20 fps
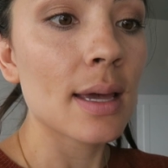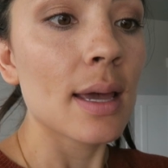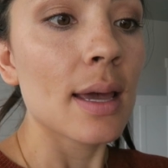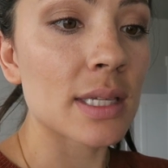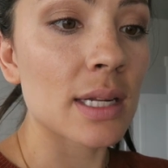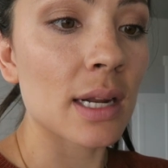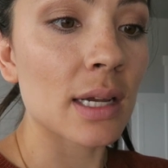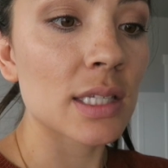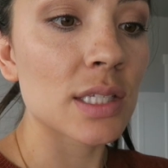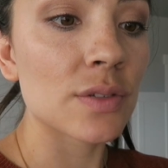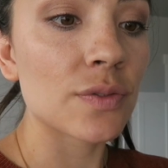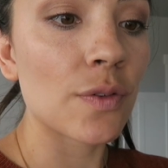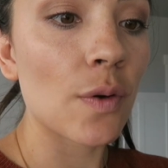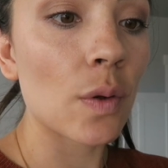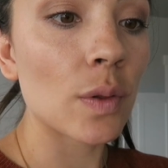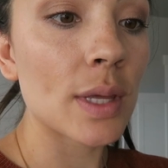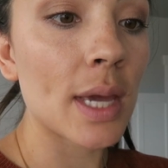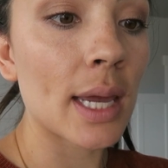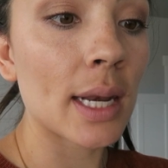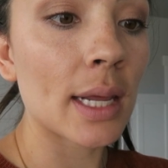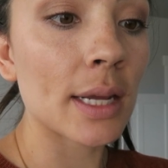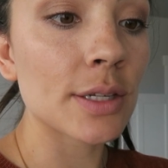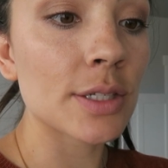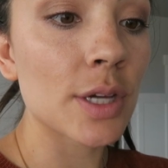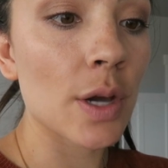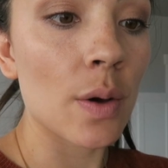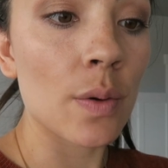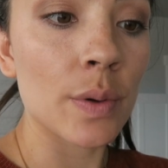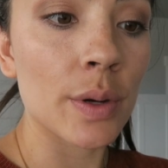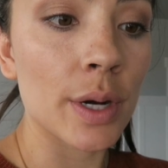It's an exfoliating
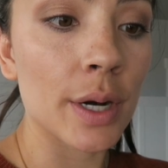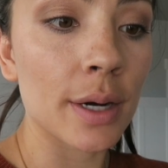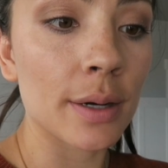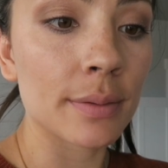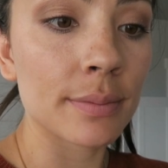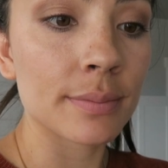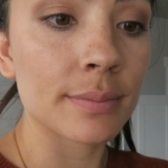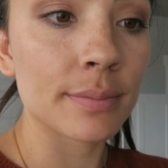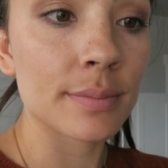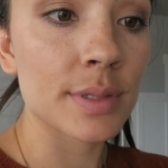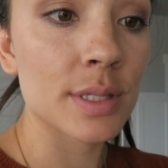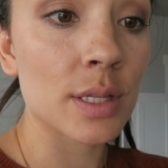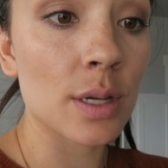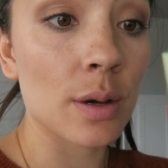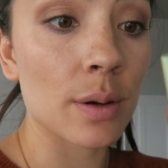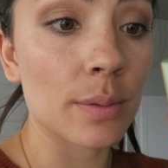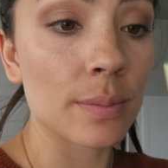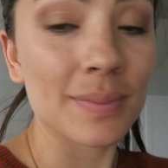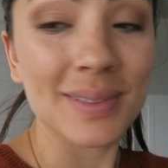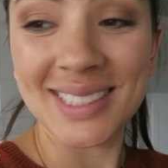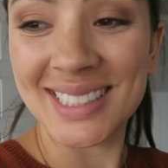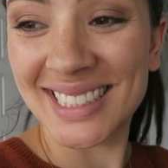toner, so.